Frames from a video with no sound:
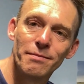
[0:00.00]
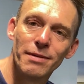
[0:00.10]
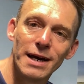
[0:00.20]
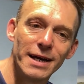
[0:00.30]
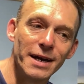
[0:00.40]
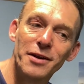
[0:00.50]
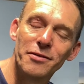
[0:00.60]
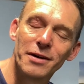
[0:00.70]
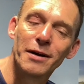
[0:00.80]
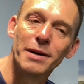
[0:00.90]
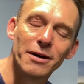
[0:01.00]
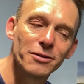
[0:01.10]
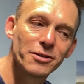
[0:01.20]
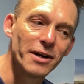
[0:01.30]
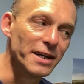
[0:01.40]
barely anything about
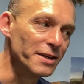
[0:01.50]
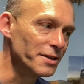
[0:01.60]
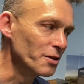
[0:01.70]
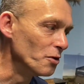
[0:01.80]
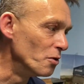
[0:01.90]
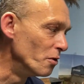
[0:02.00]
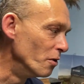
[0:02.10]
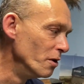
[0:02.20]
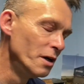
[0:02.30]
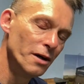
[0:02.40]
trains or